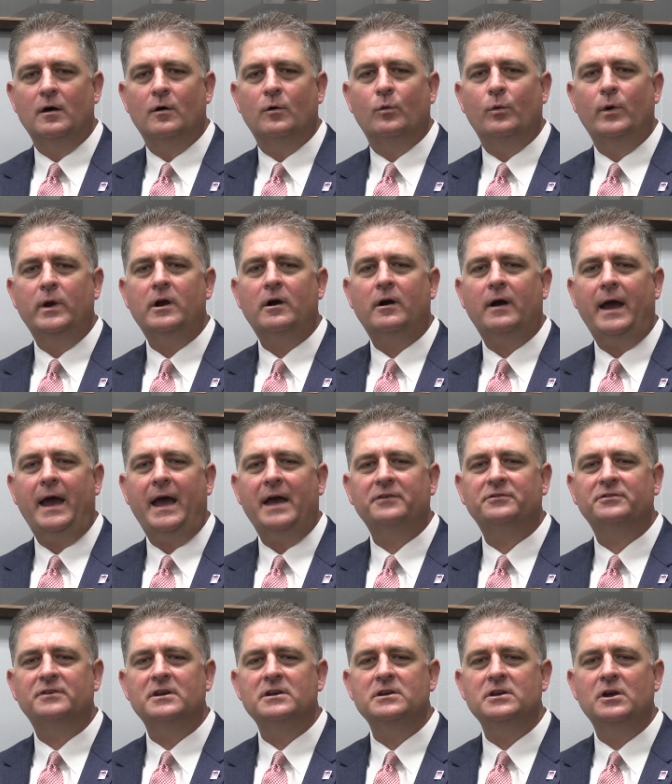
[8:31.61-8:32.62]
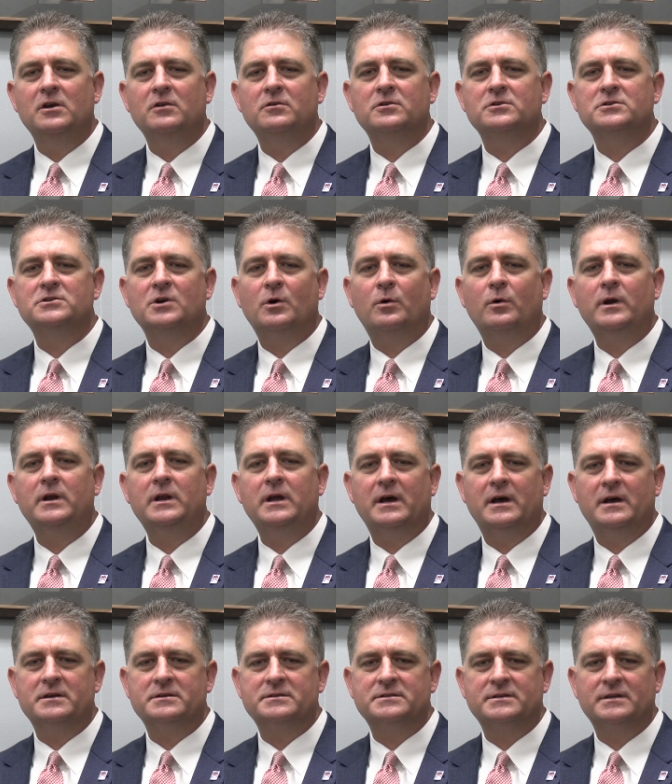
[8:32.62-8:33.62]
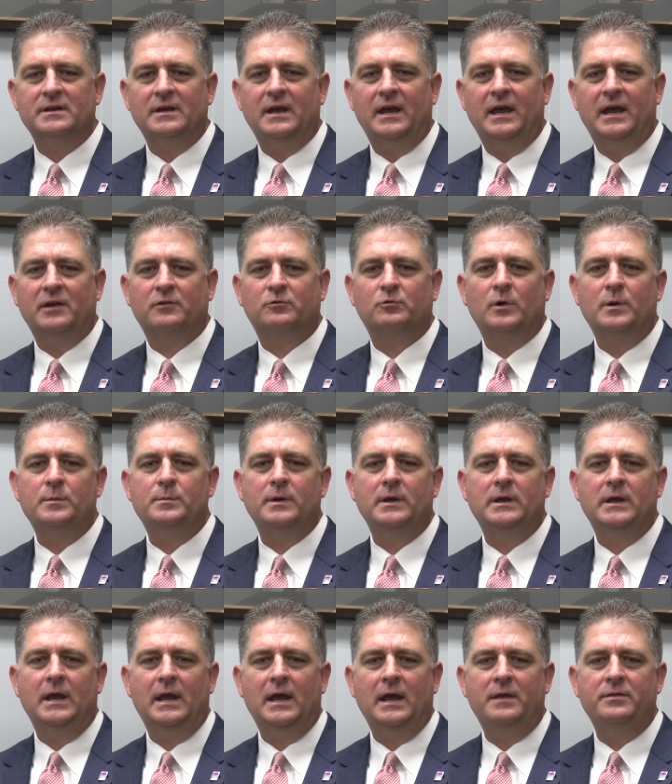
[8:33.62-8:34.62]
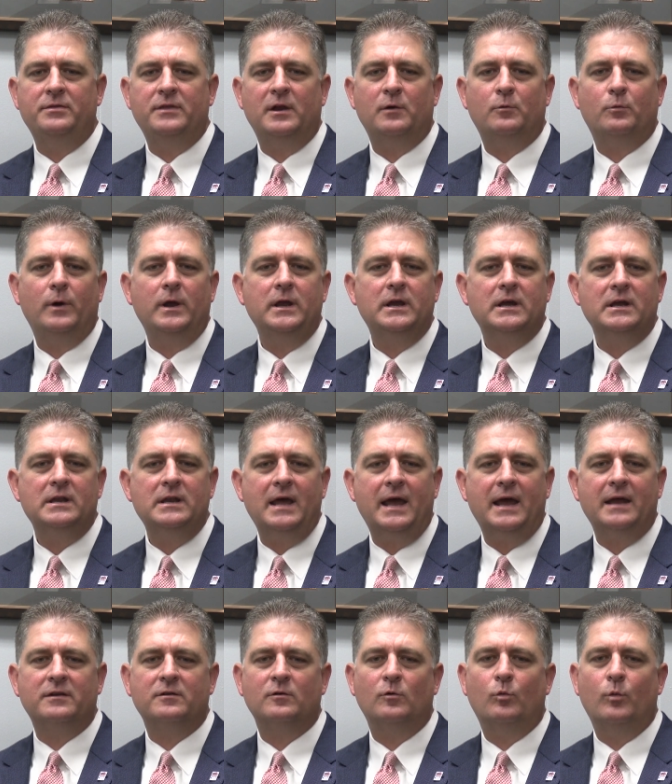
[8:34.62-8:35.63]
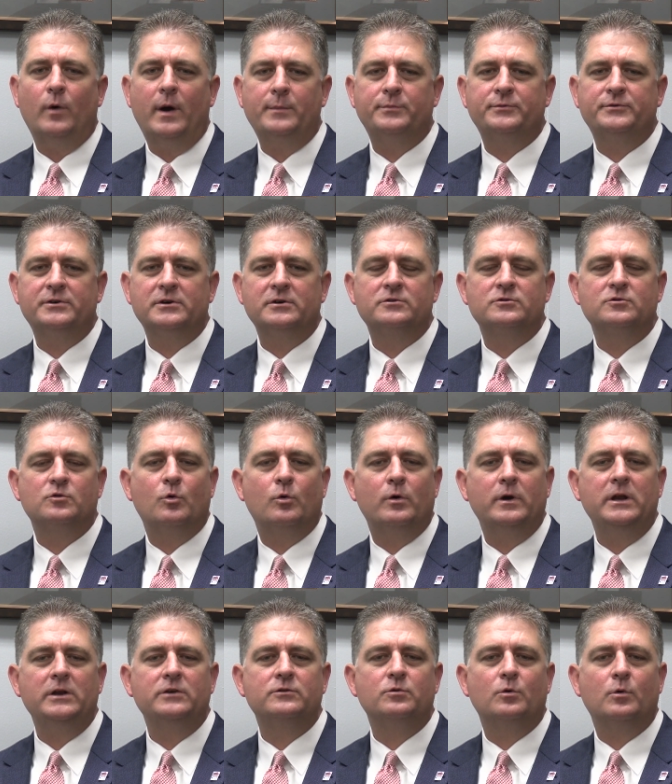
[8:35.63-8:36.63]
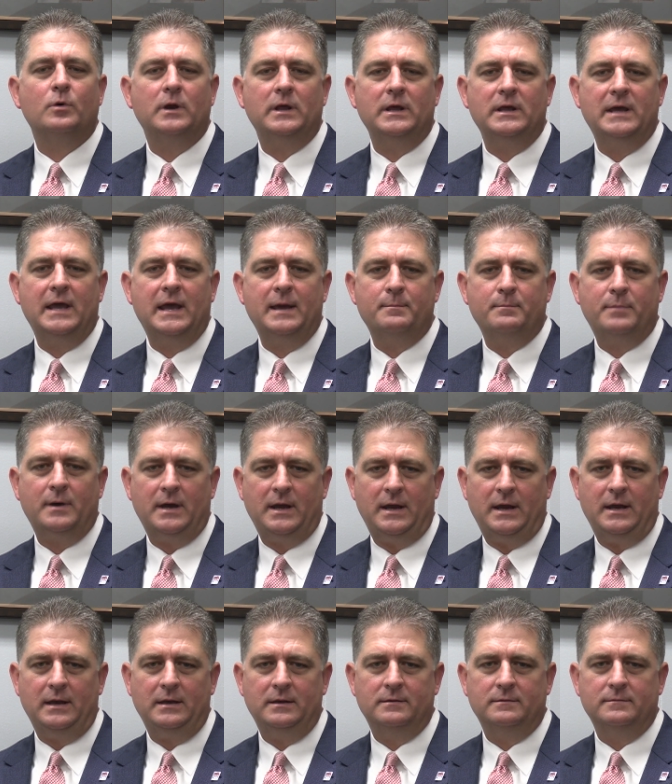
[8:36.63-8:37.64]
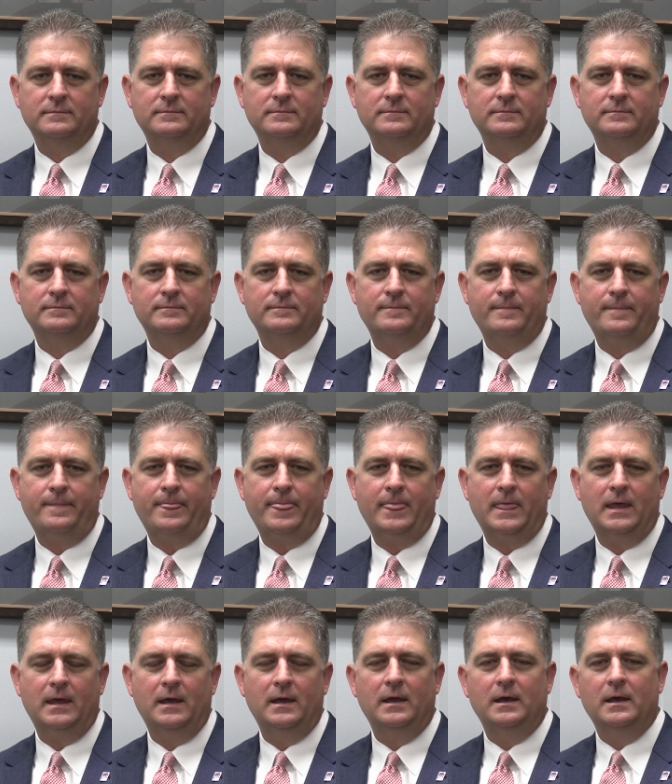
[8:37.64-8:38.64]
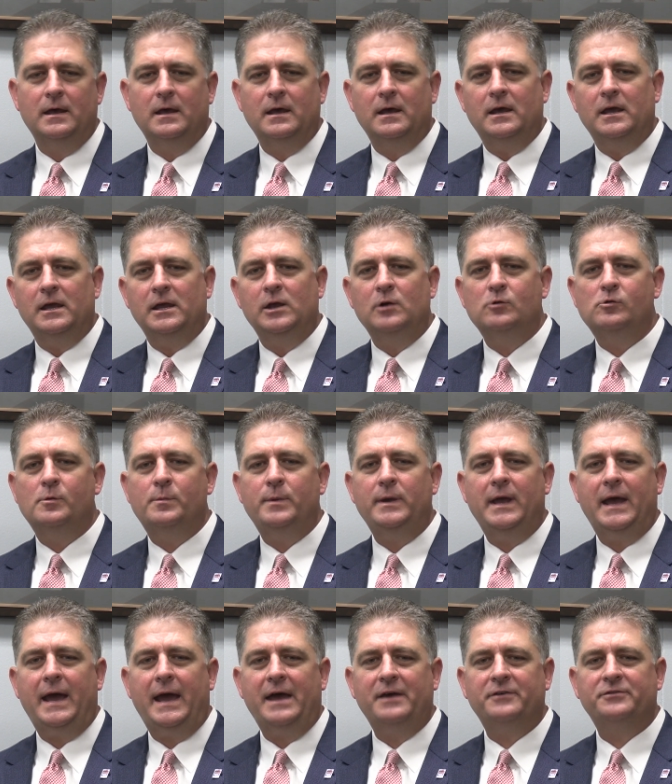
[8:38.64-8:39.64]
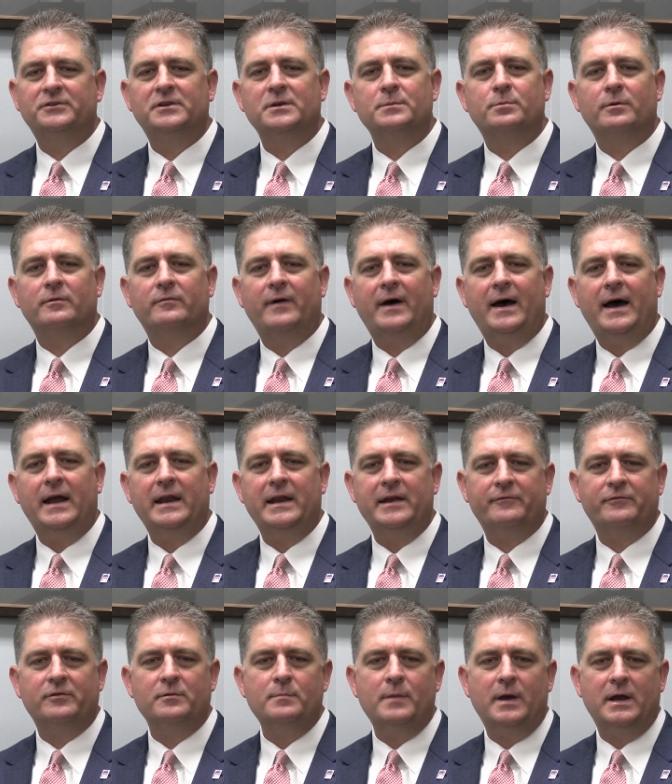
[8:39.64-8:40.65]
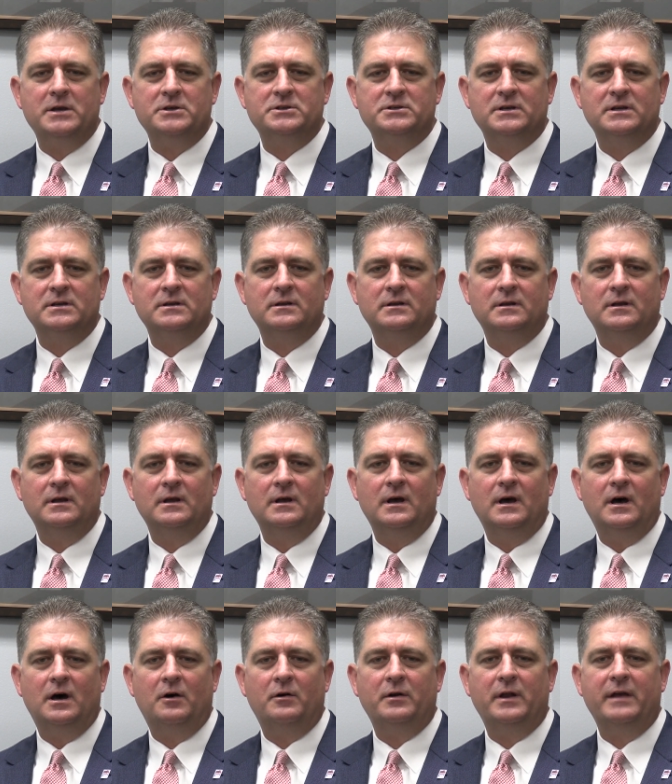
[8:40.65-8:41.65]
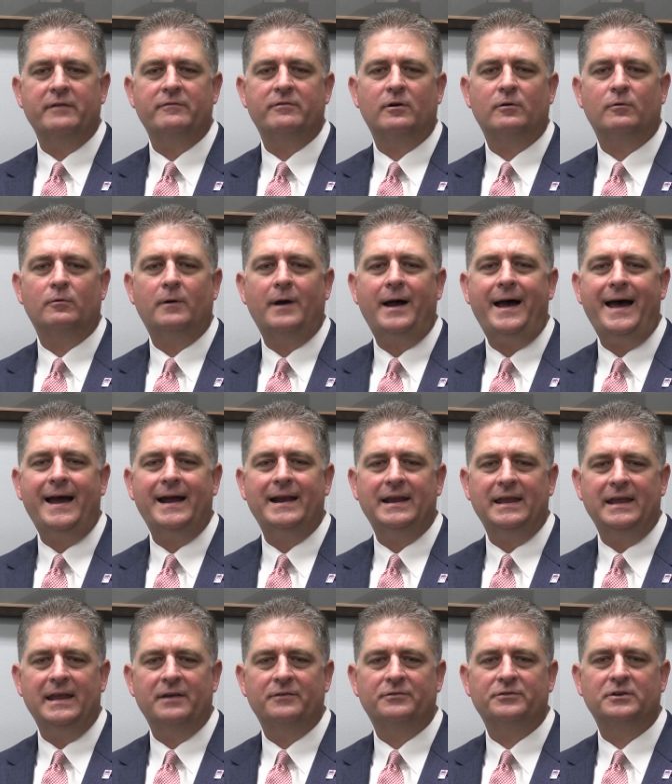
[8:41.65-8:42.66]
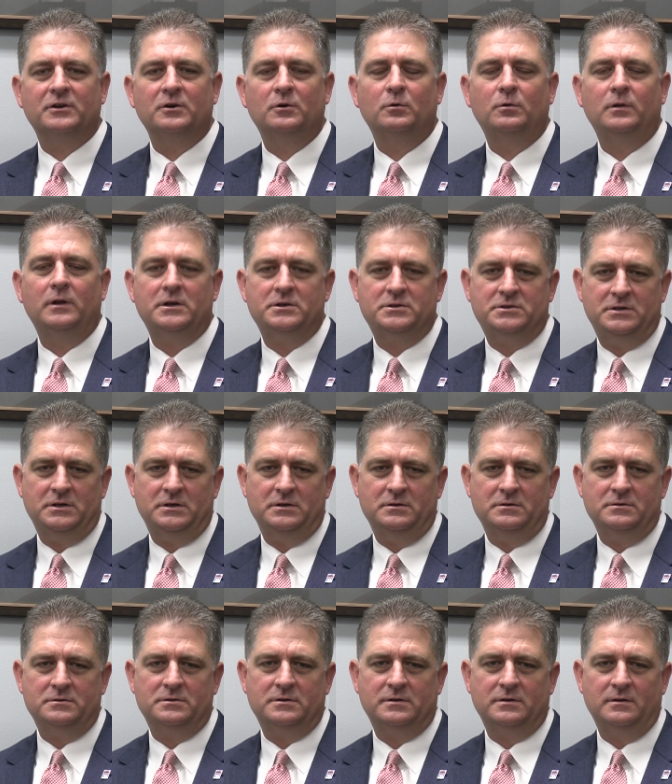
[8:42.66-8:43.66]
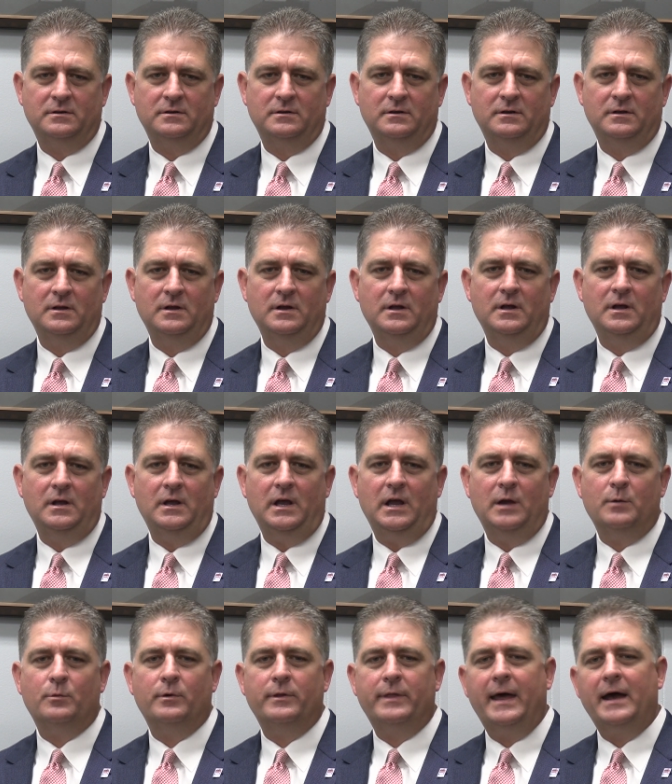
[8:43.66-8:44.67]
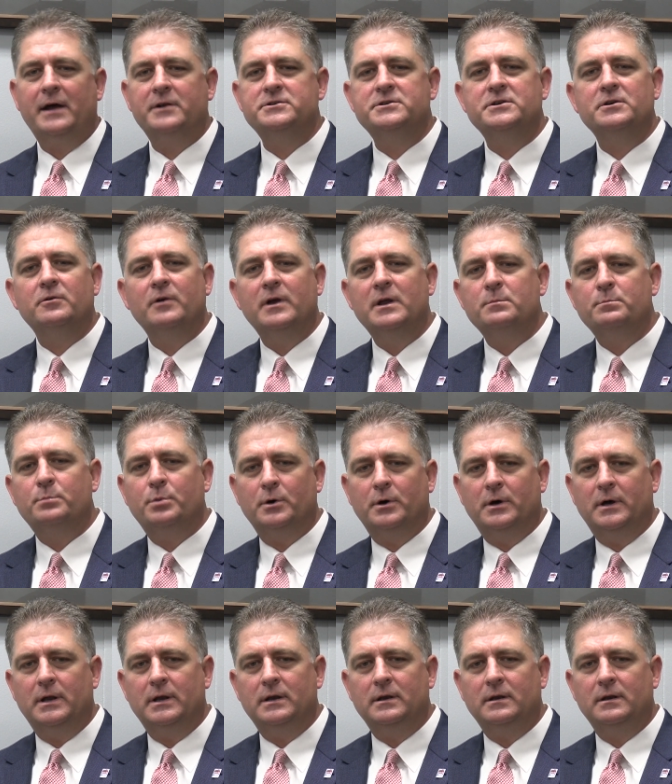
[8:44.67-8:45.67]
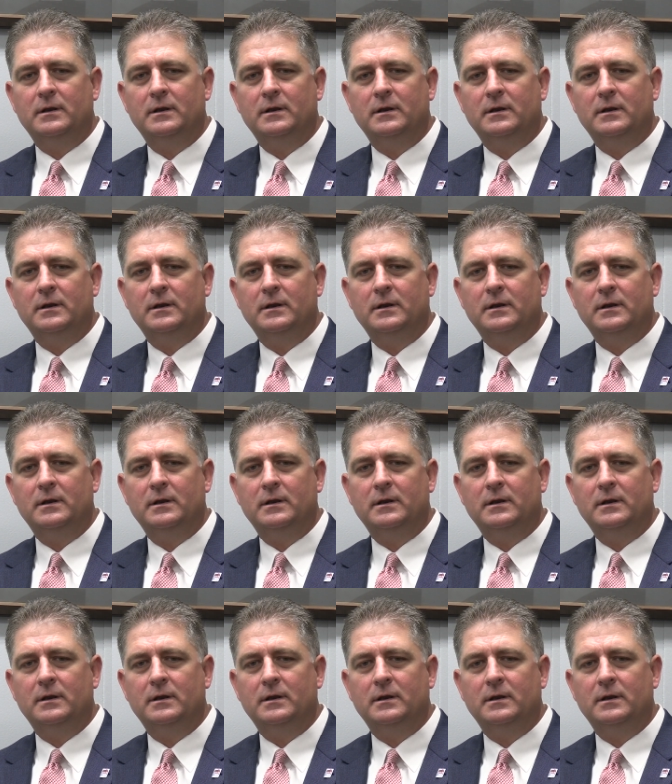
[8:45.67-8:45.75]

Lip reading: We are asking you to join us as we begin the Reconnect Webster 2020 campaign. You will be asked to provide information on a variety of school issues, and without your input,